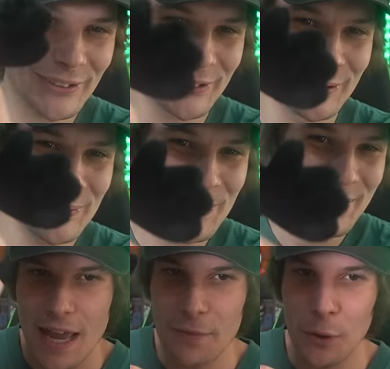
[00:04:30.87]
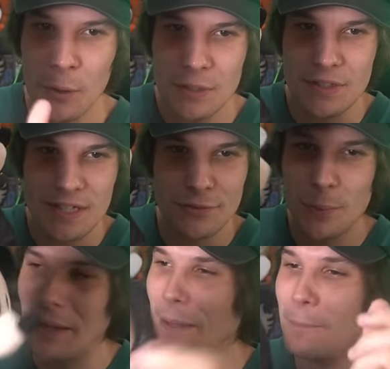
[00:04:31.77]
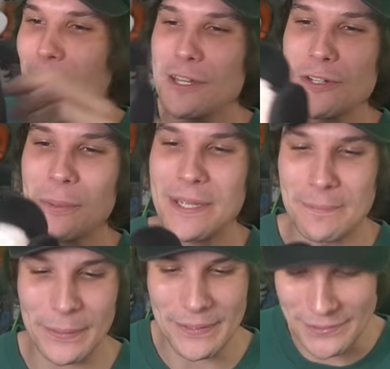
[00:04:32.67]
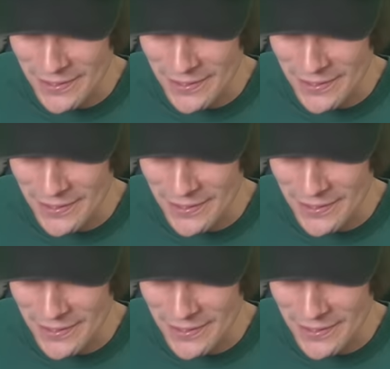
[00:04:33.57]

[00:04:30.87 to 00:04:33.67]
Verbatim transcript: shoes and the hood as well. I'm pretty sure we can put this